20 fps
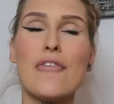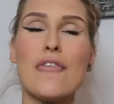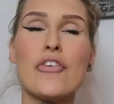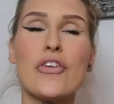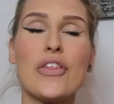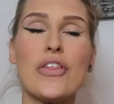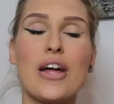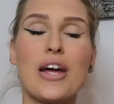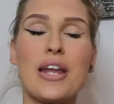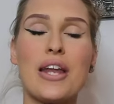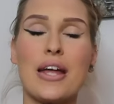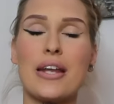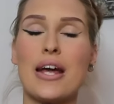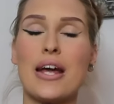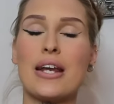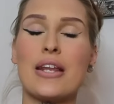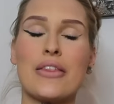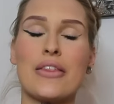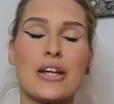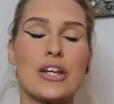everything and
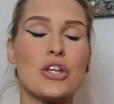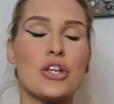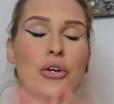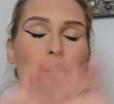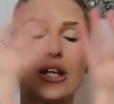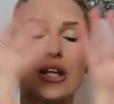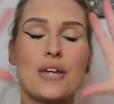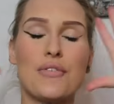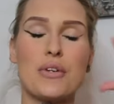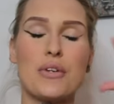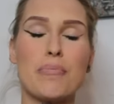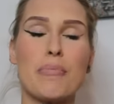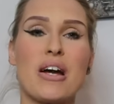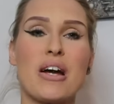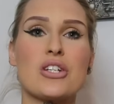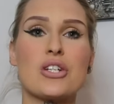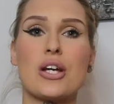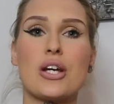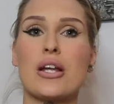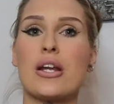anything you can even
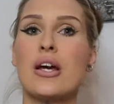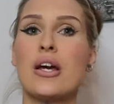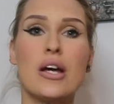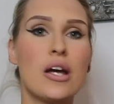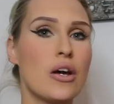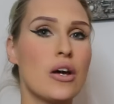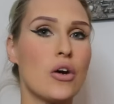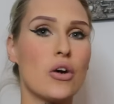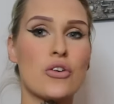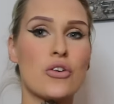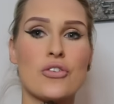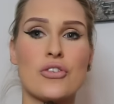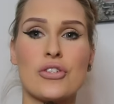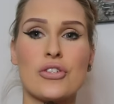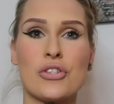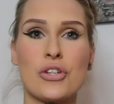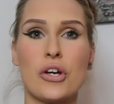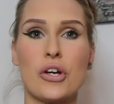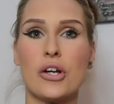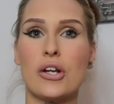imagine under the
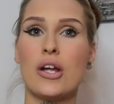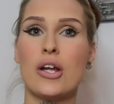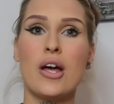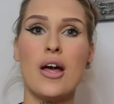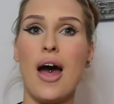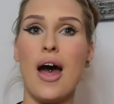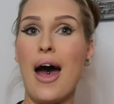sun.